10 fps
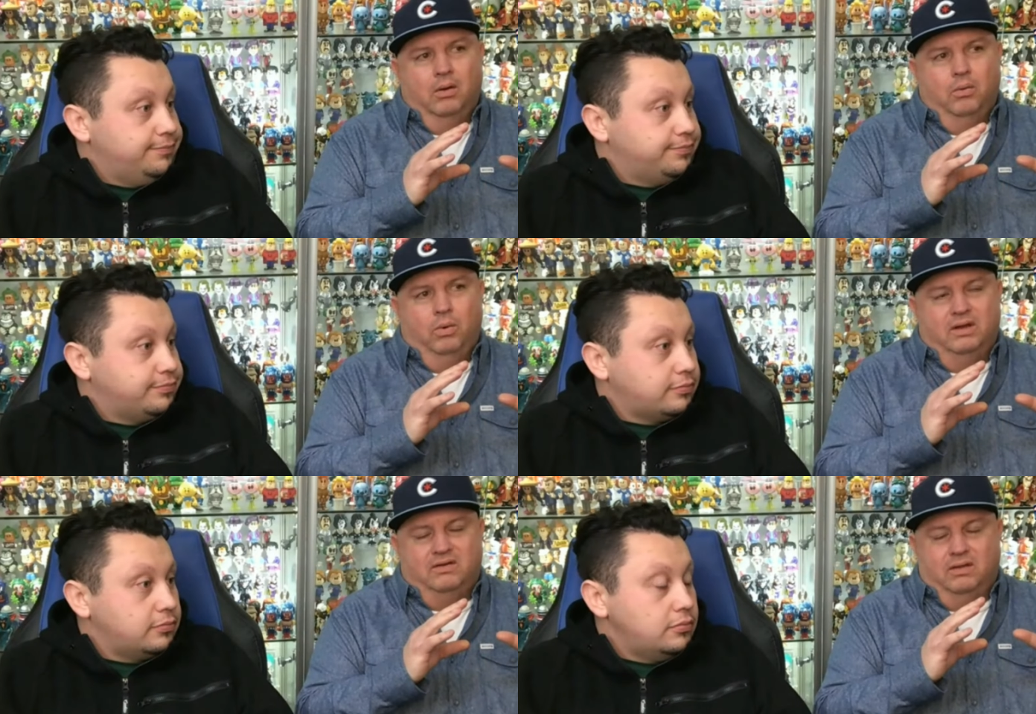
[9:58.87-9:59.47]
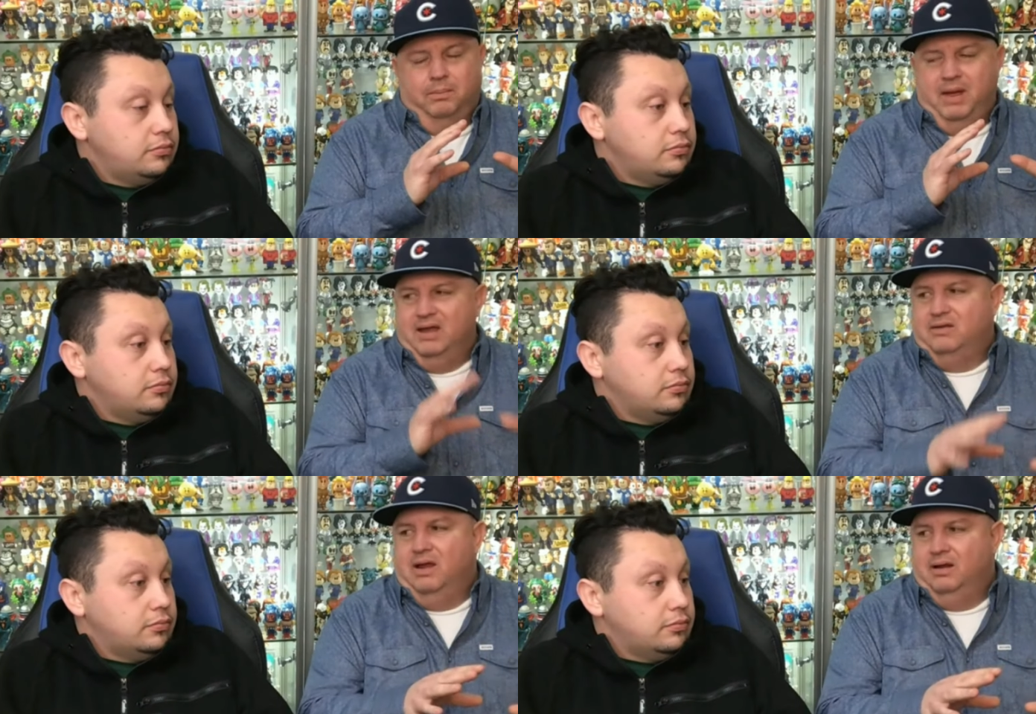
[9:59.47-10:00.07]
Speaker 1: was the
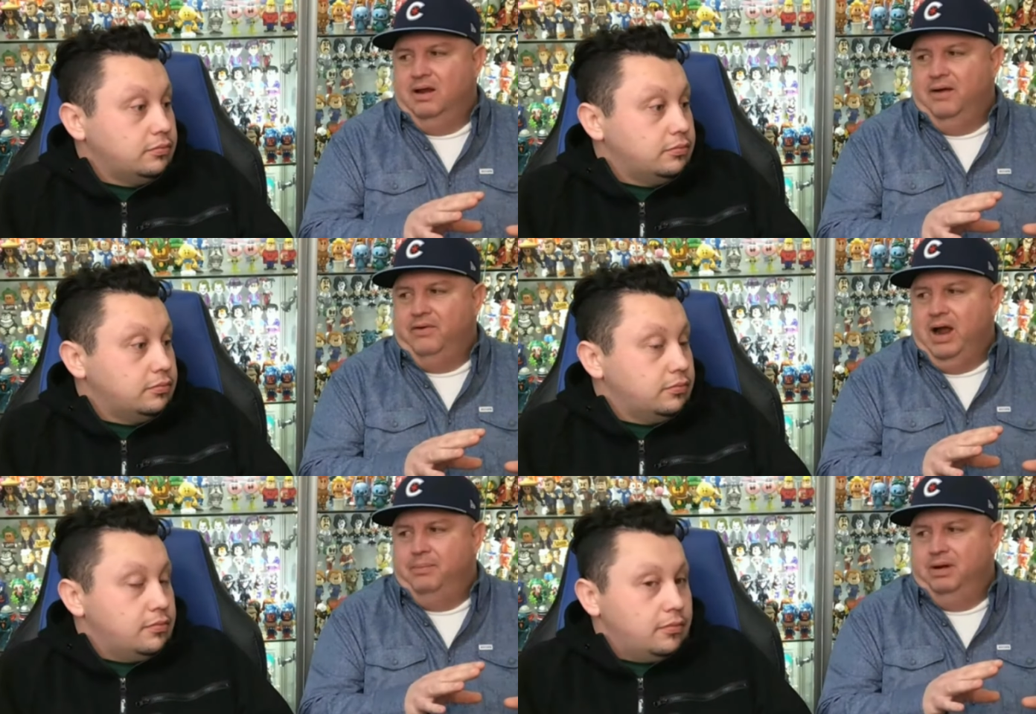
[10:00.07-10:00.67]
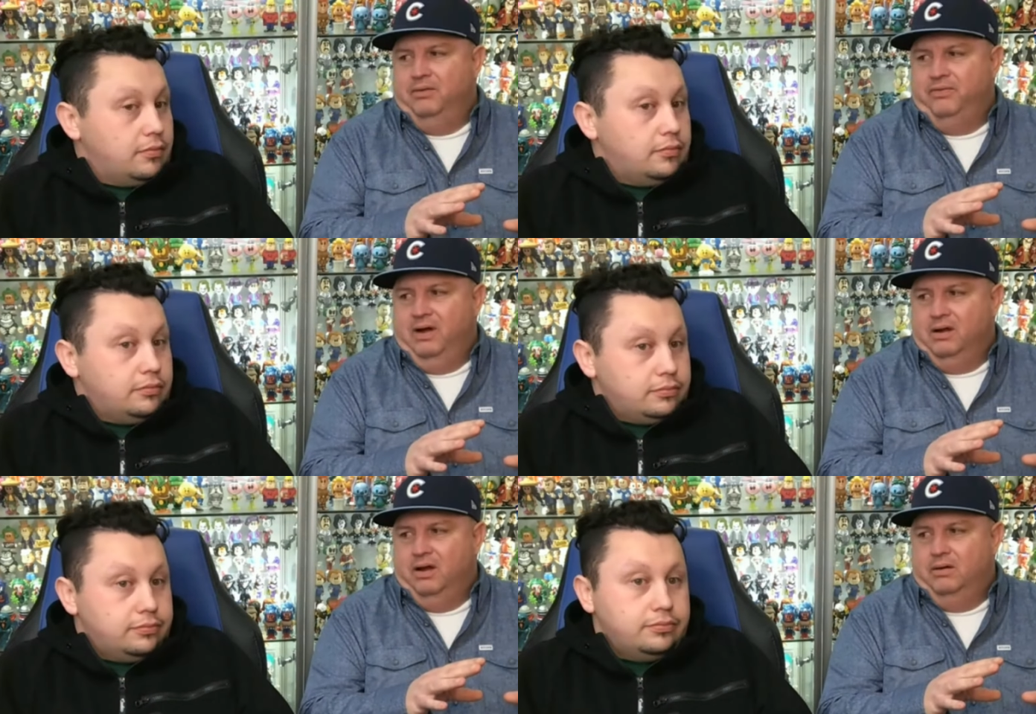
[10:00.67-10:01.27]
best thing that ever happened to
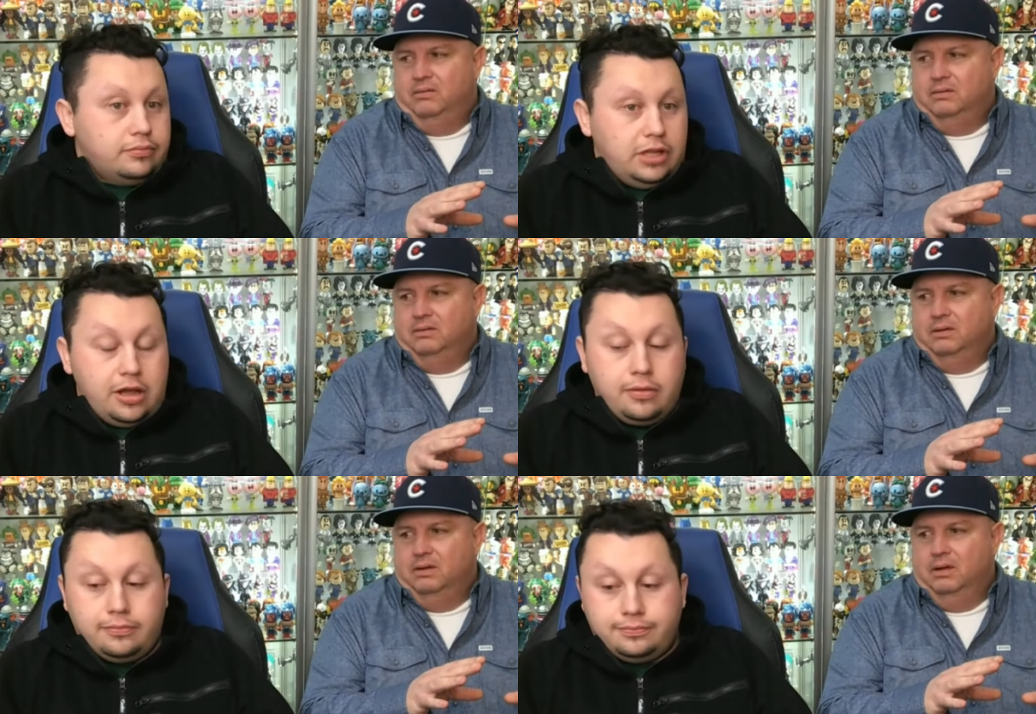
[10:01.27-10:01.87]
Funko. Yeah.